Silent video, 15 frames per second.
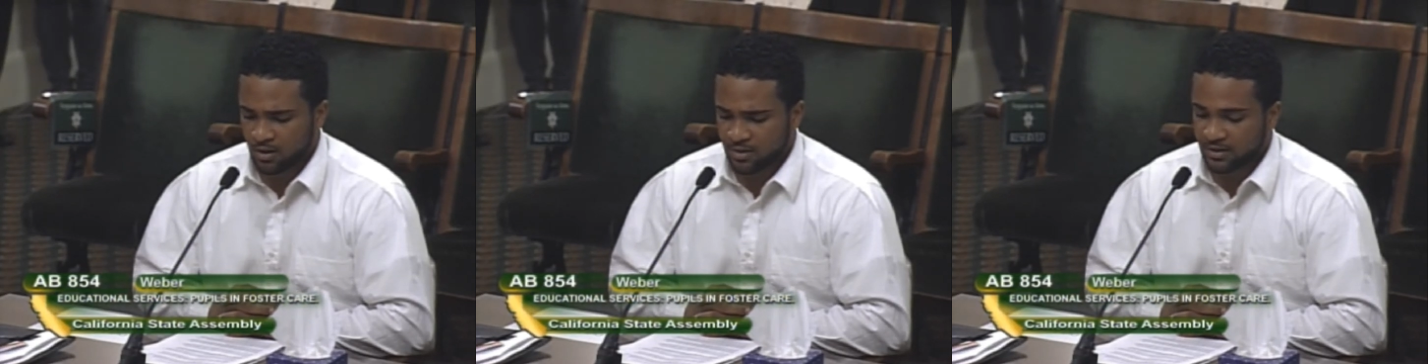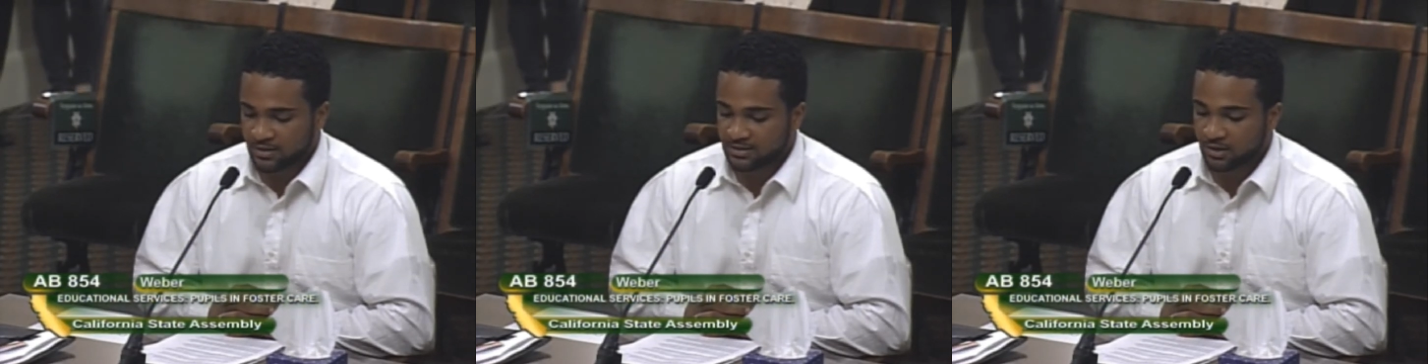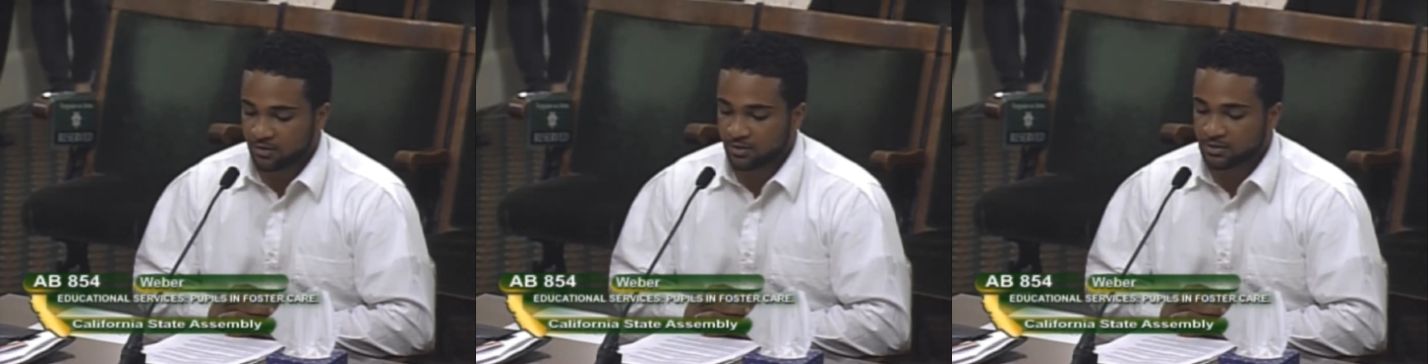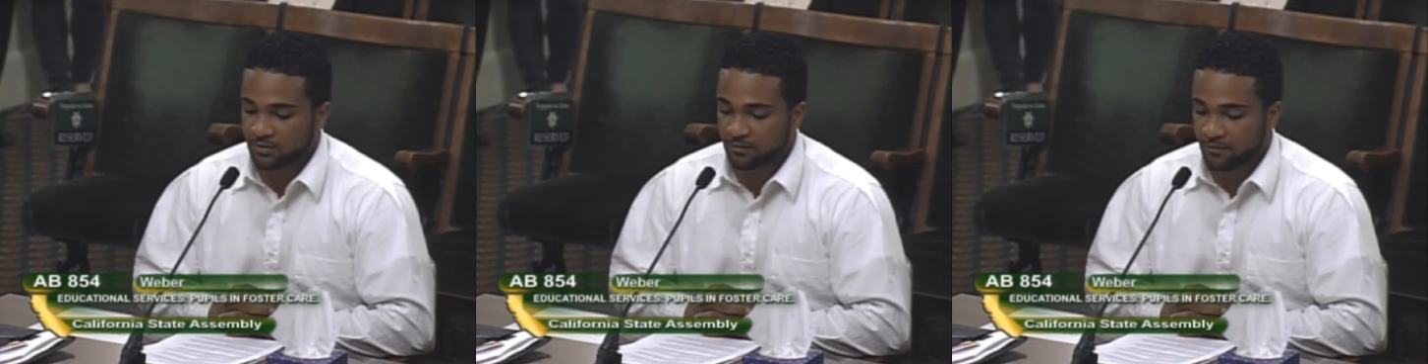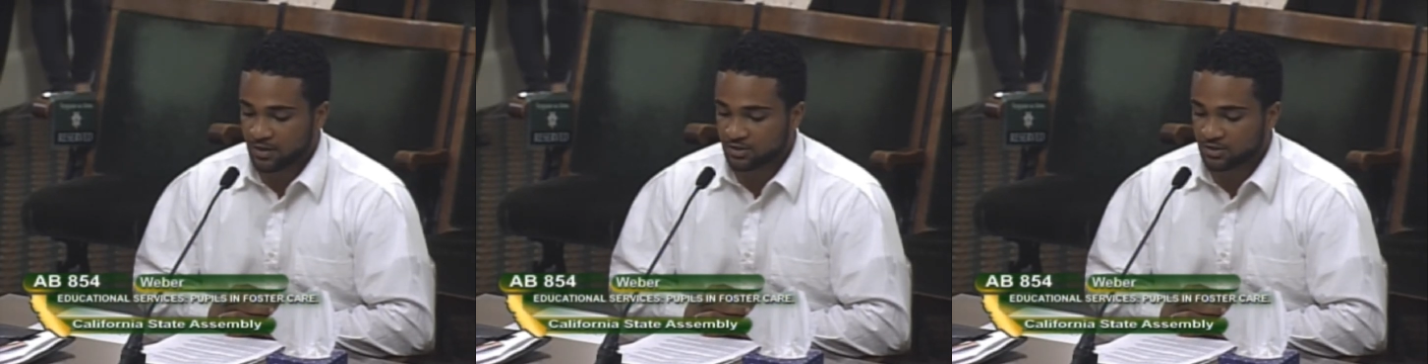Then a series
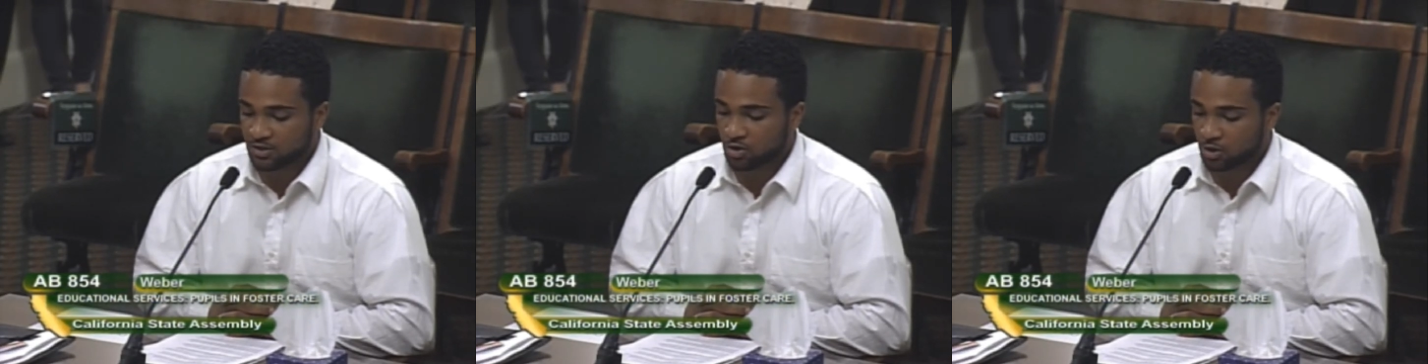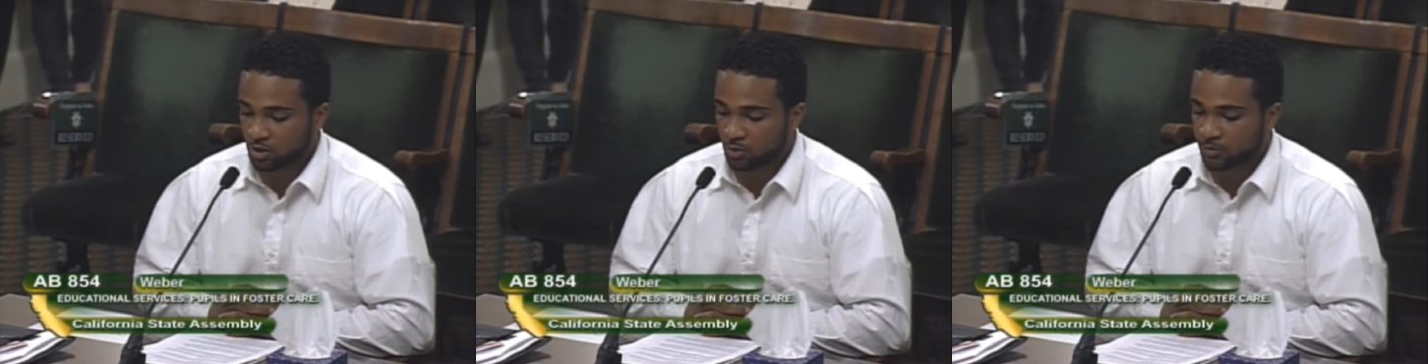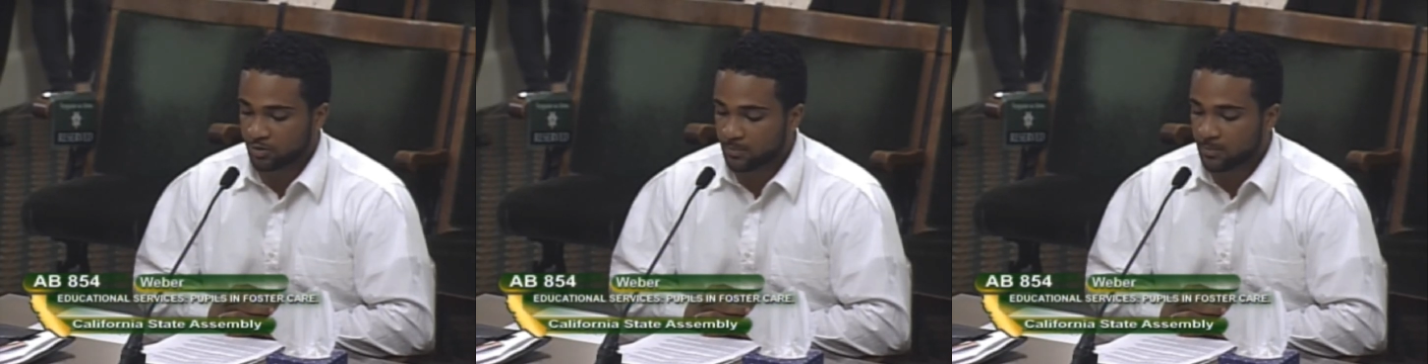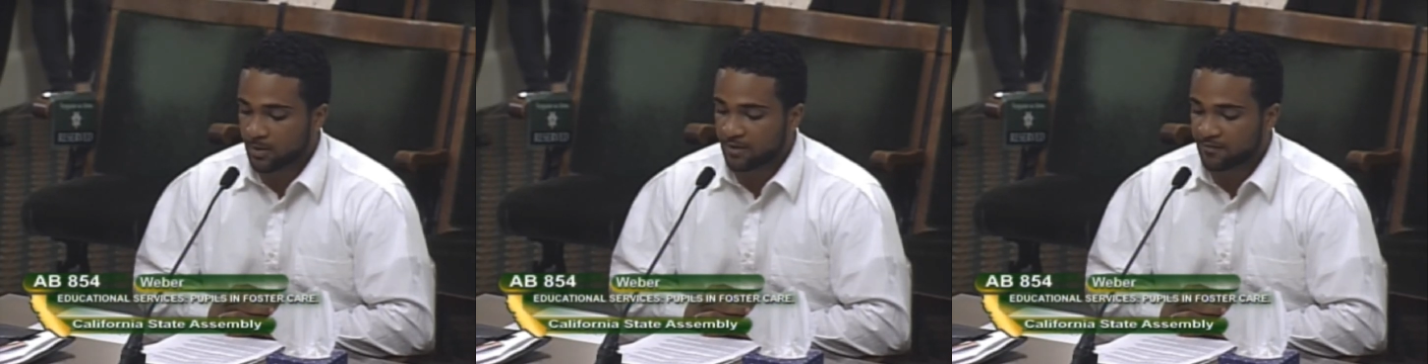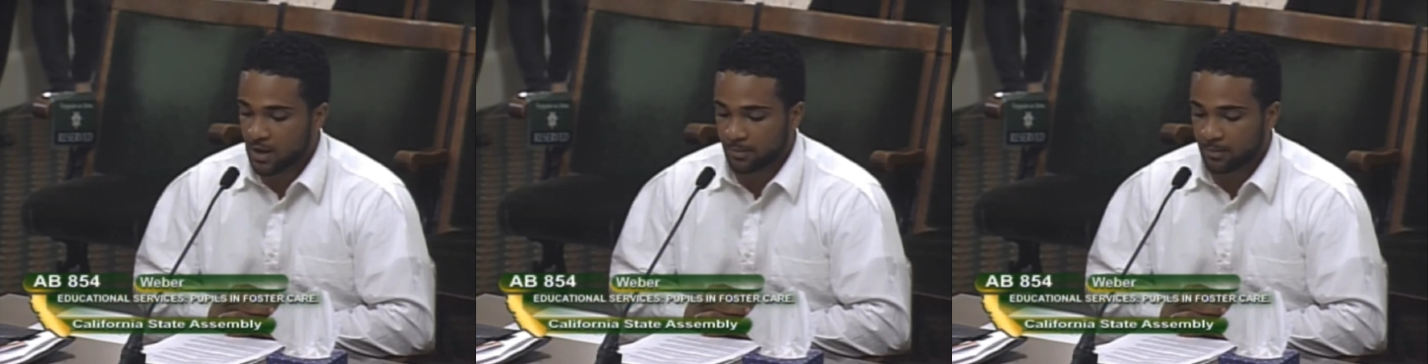of events occurred within
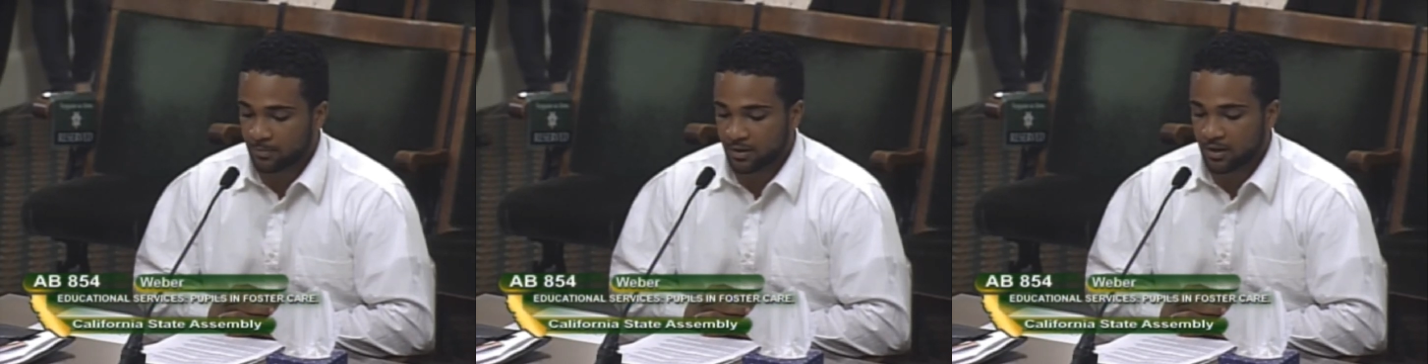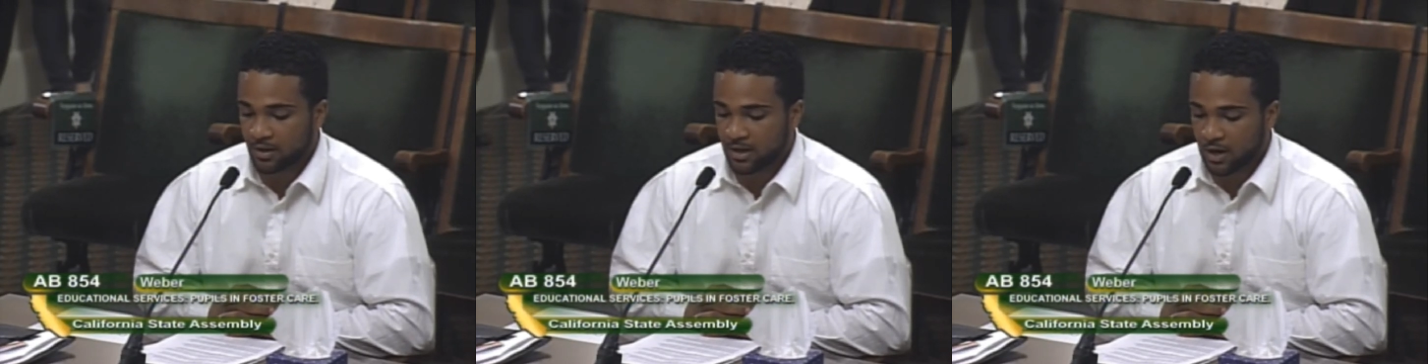my family,